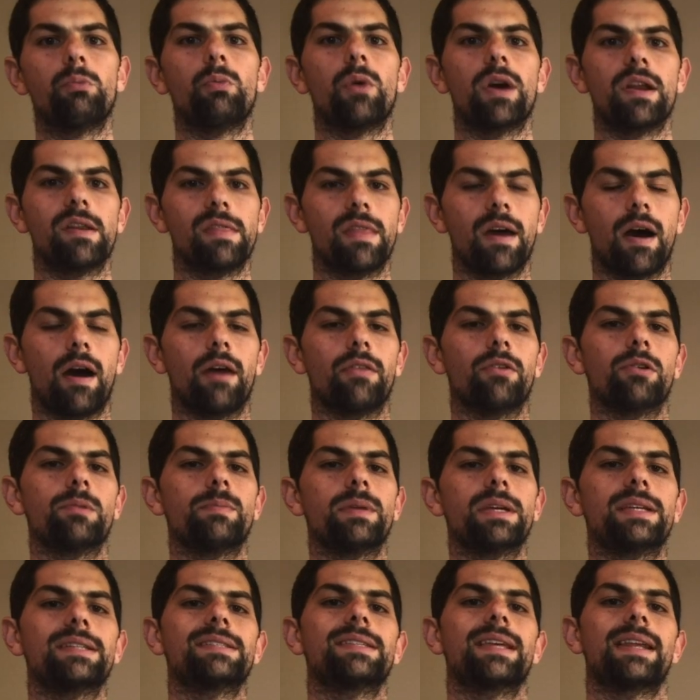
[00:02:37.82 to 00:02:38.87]
way to the other
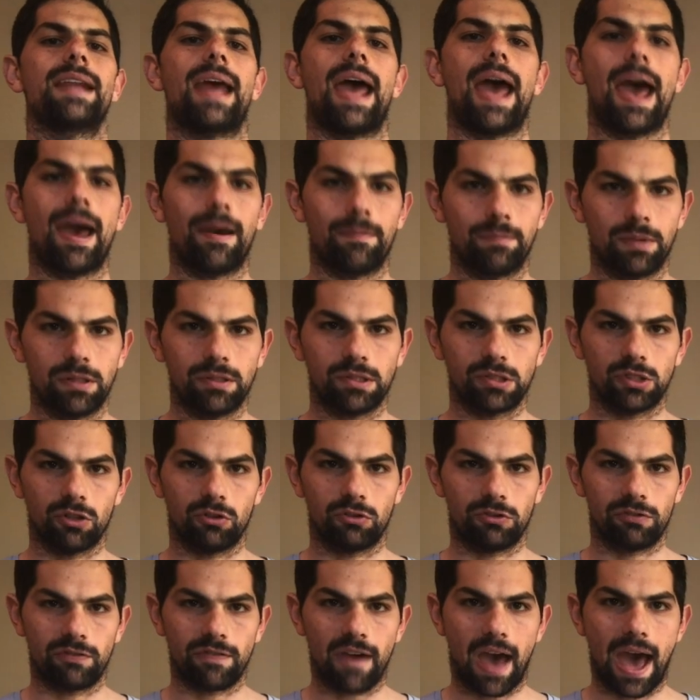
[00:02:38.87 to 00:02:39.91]
because it happens so
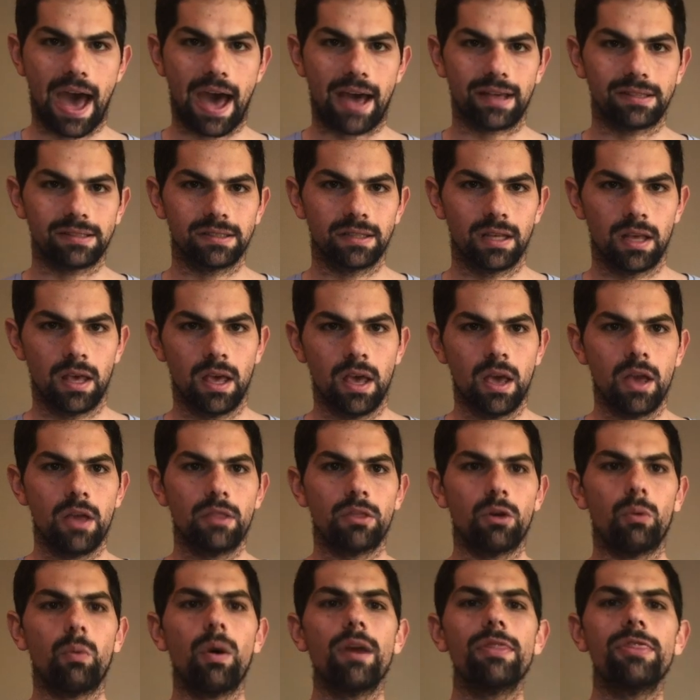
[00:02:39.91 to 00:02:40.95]
fast.
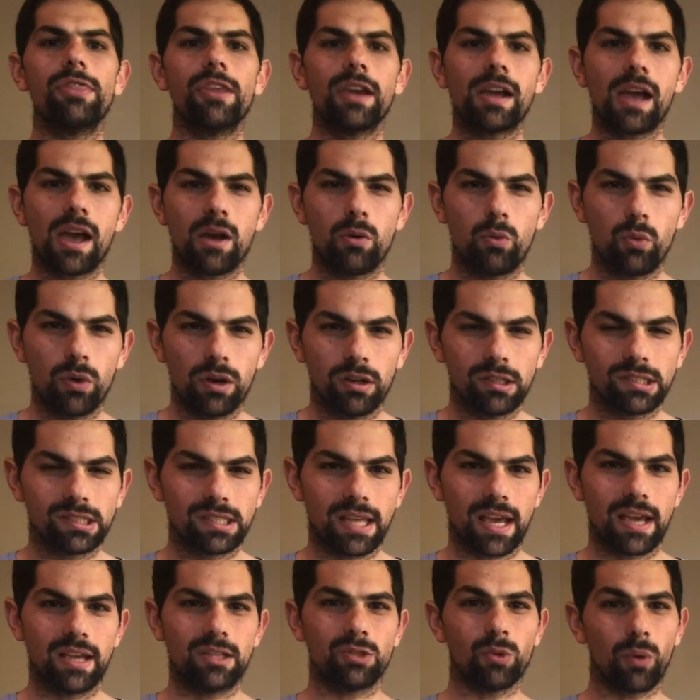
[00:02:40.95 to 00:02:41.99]
The one thing I will
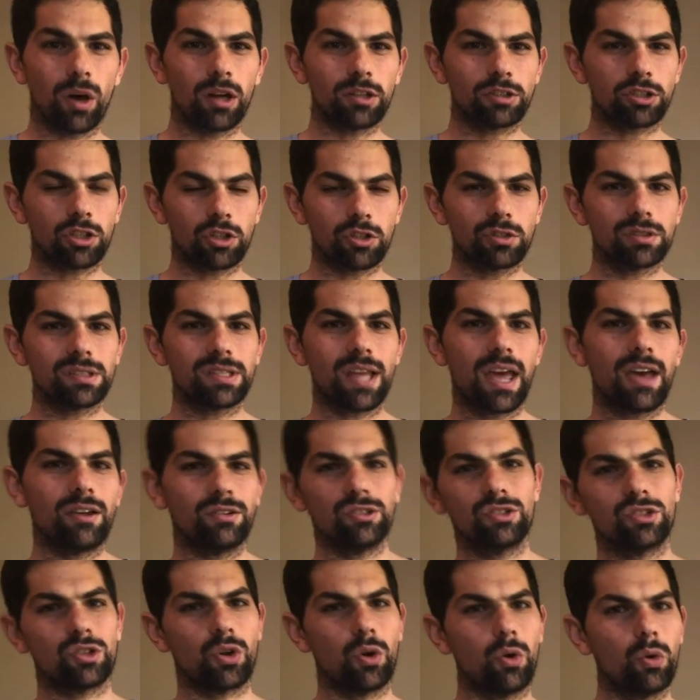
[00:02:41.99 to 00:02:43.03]
say is while Turnstile
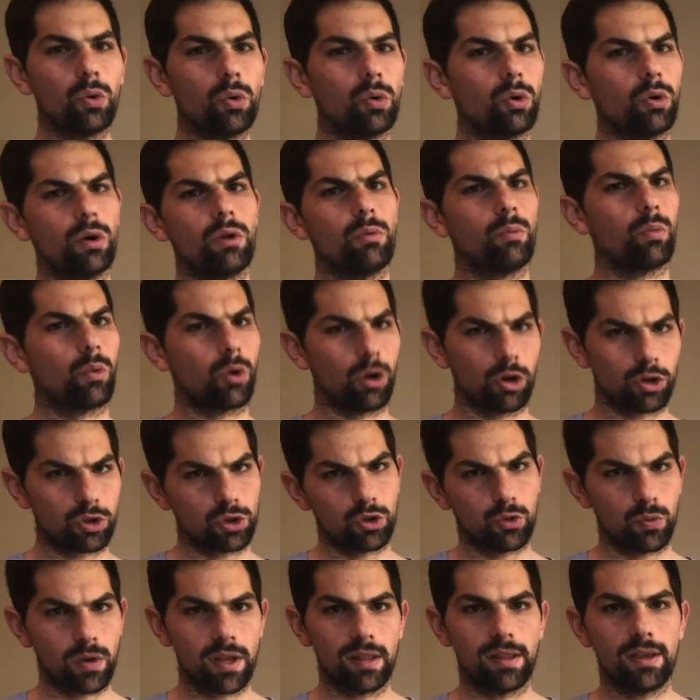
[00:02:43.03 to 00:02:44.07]
is cool and
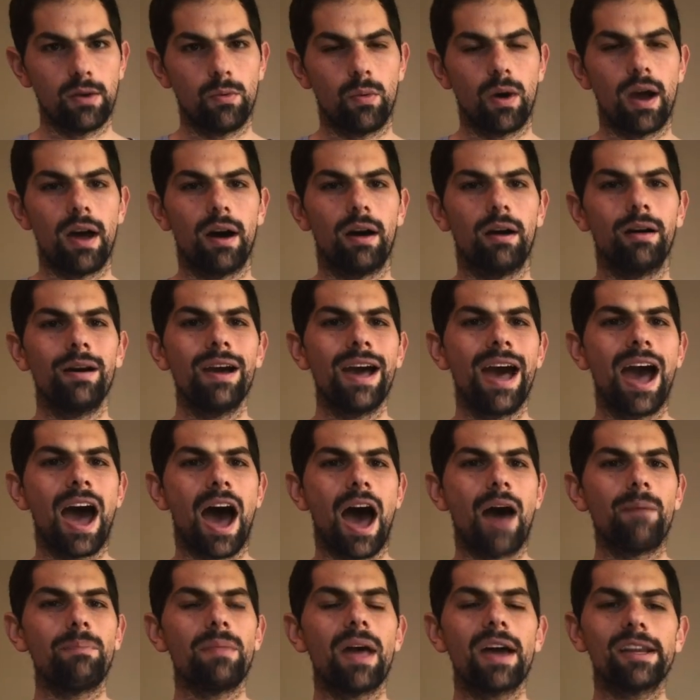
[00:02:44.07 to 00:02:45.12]
works really well,
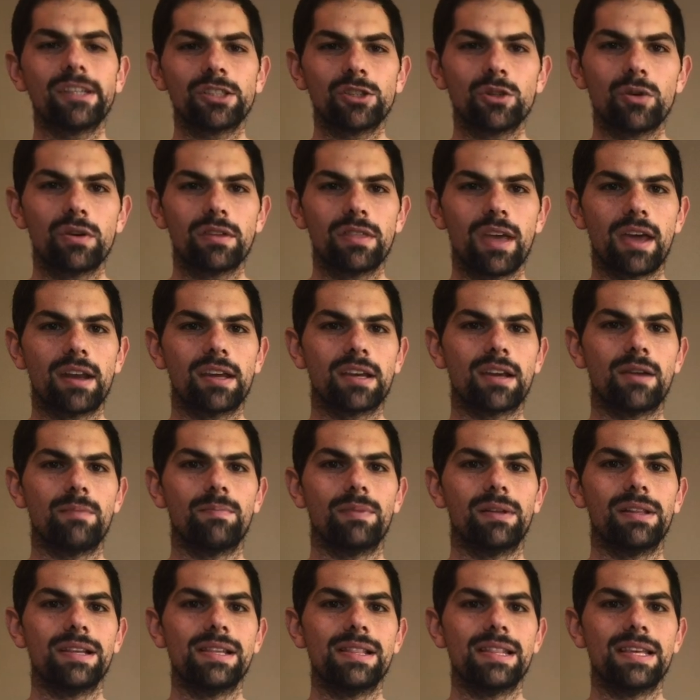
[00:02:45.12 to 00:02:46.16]
I'm not sure that it
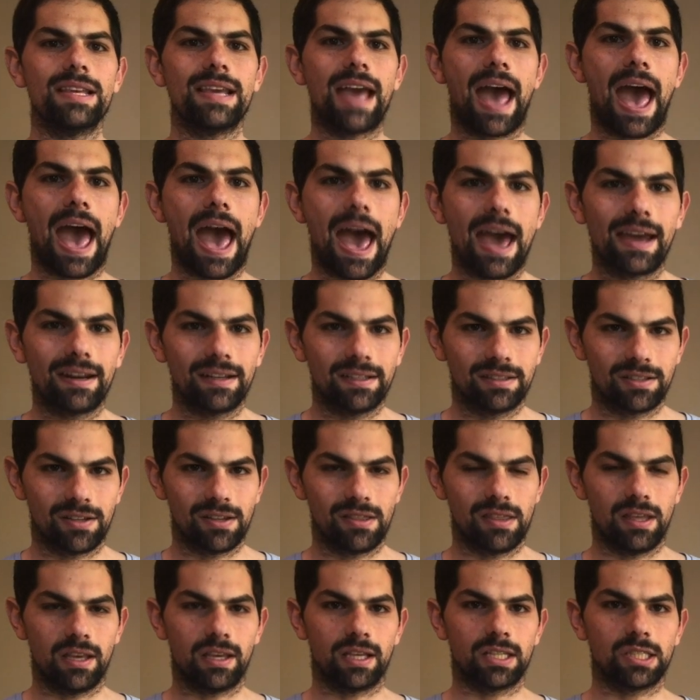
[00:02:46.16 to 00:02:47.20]
completely added to
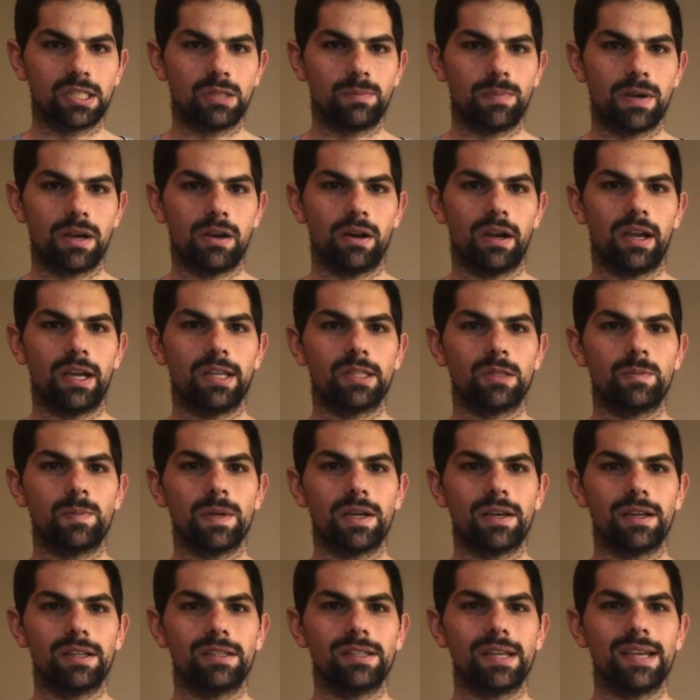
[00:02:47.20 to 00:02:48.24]
the experience
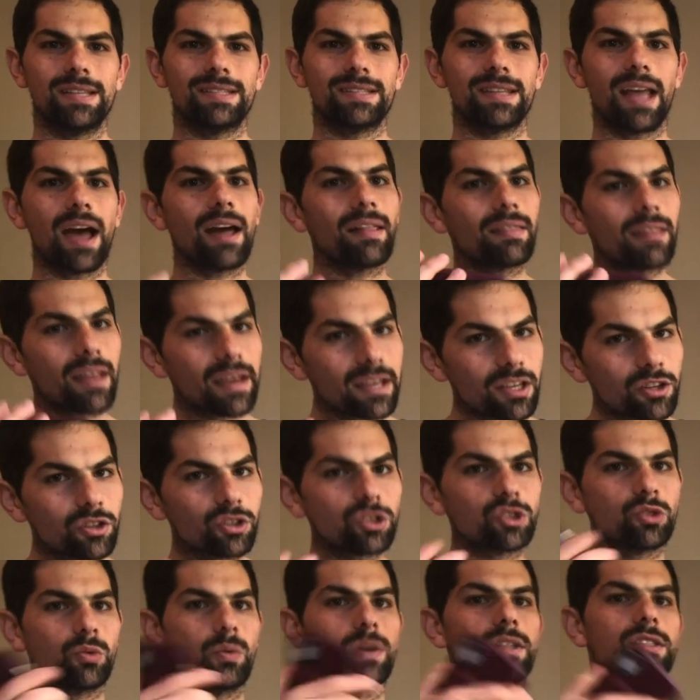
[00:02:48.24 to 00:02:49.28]
because it's not like you're
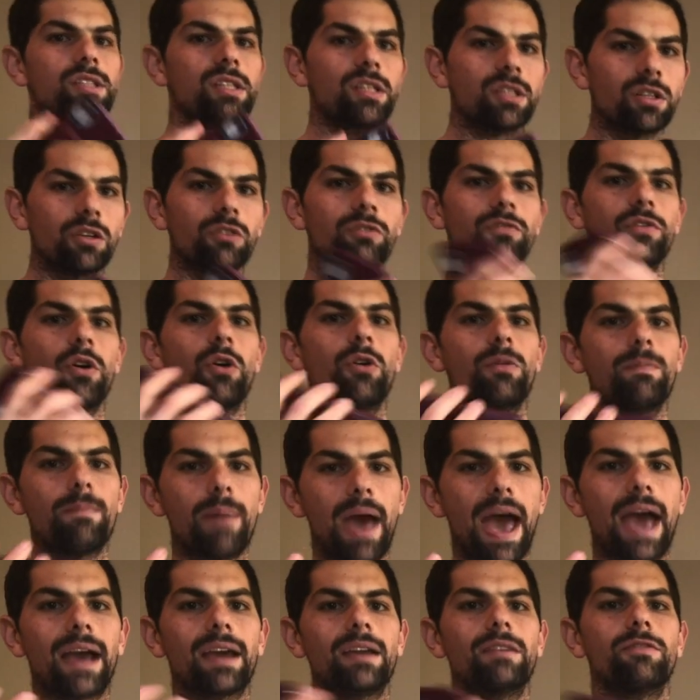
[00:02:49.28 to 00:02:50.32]
switching your phone
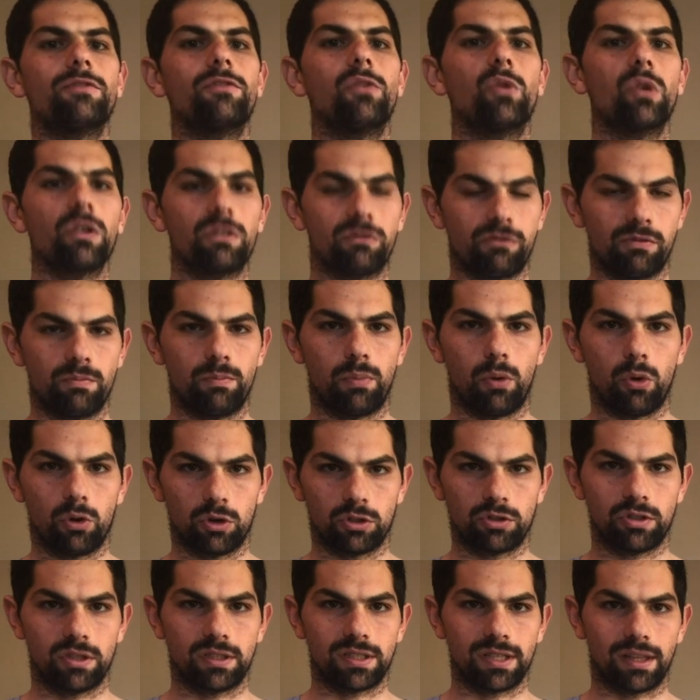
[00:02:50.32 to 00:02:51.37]
back and forth from
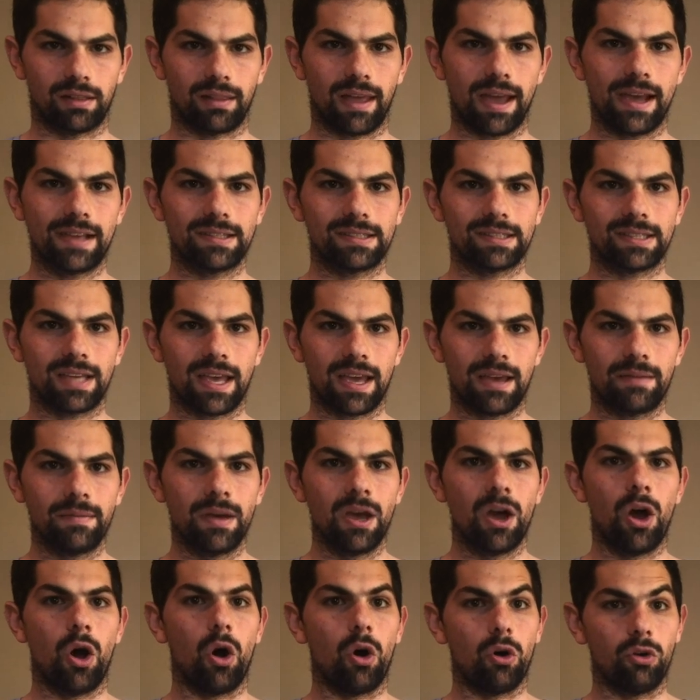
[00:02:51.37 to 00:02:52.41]
portrait to landscape
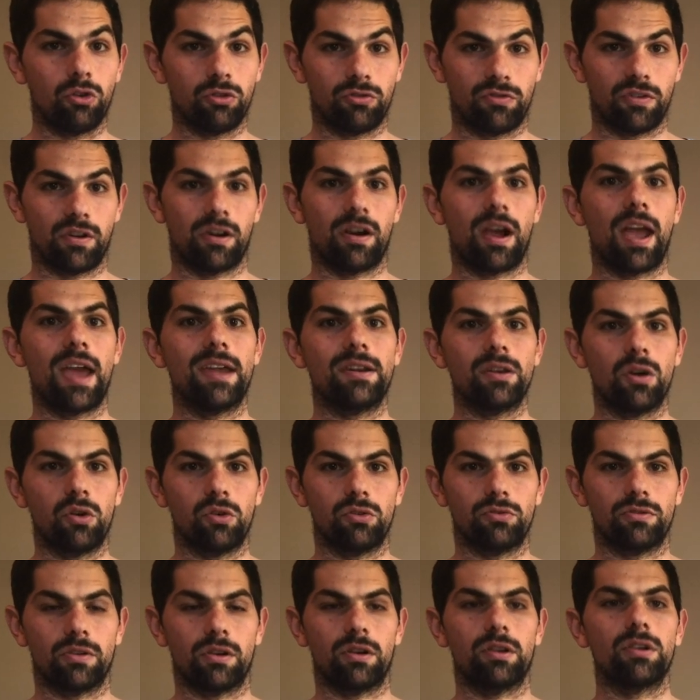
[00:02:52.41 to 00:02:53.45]
over and
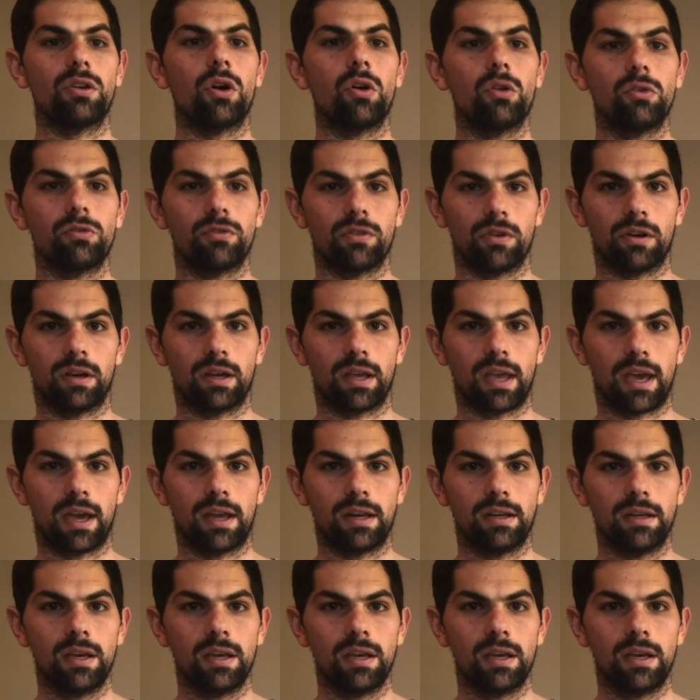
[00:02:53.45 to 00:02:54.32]
over and over again.